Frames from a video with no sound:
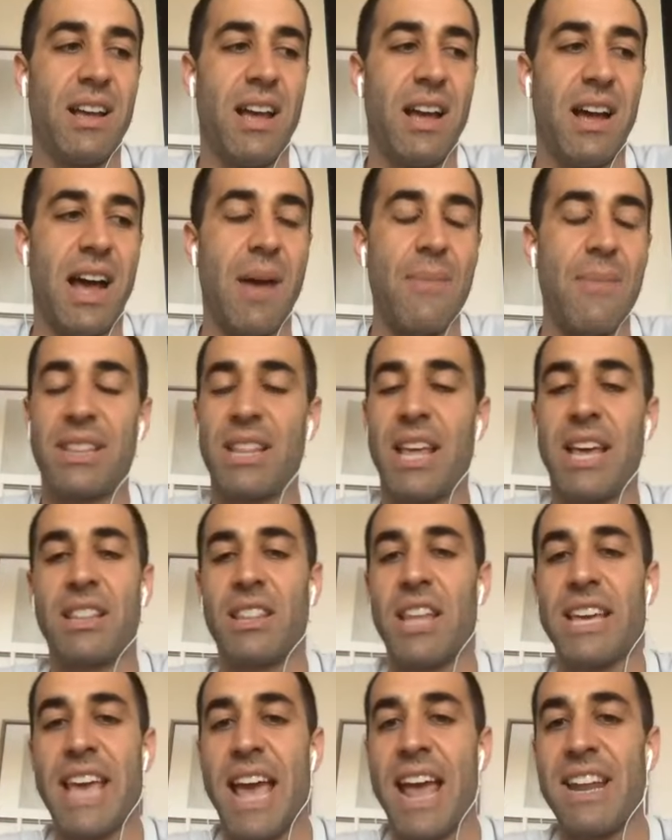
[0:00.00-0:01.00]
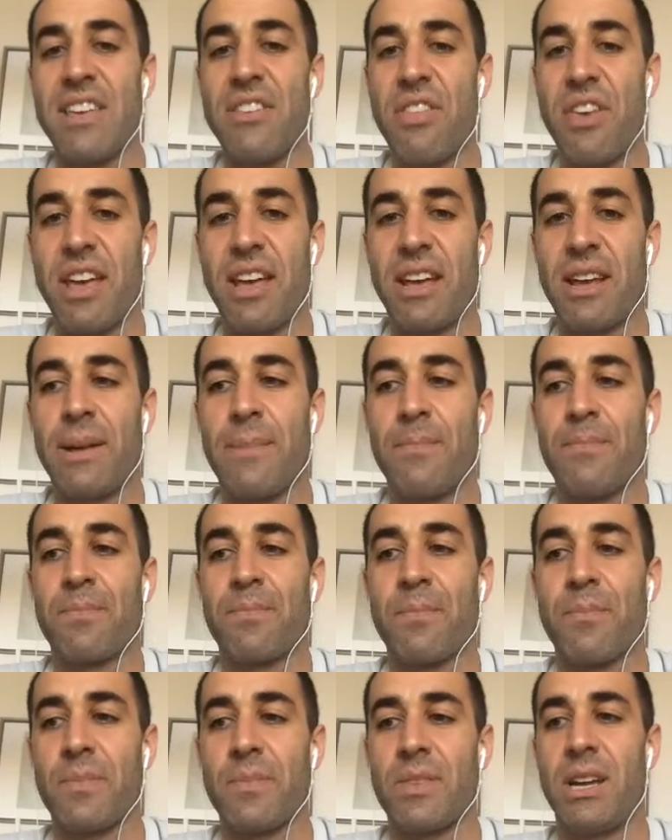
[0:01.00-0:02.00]
i mean like, like anything
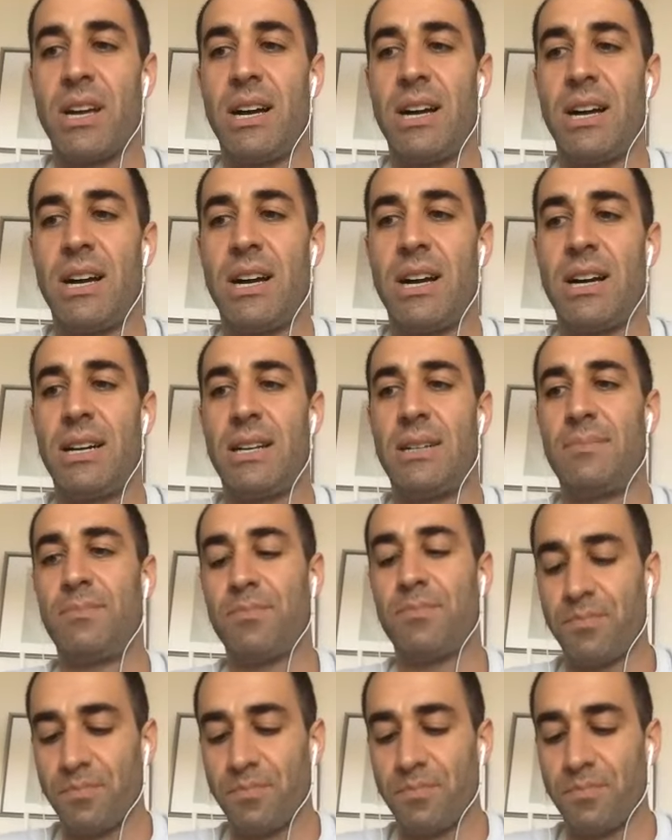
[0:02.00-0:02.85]
um,